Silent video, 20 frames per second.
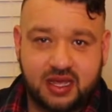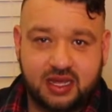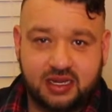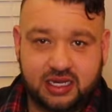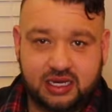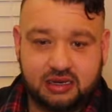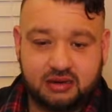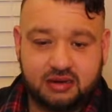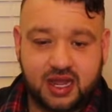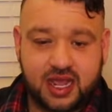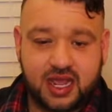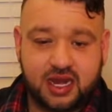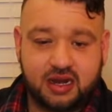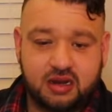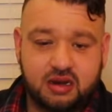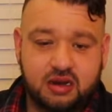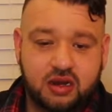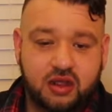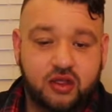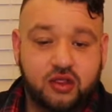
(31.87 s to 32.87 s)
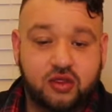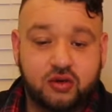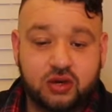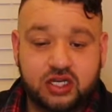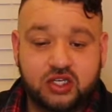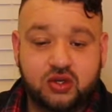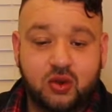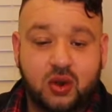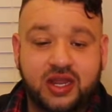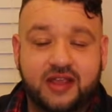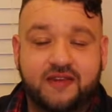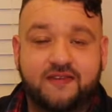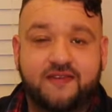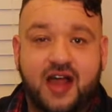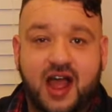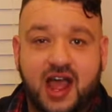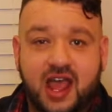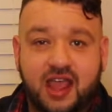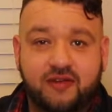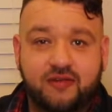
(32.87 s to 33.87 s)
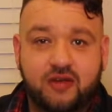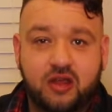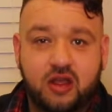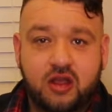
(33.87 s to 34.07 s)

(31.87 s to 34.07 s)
A year later, $325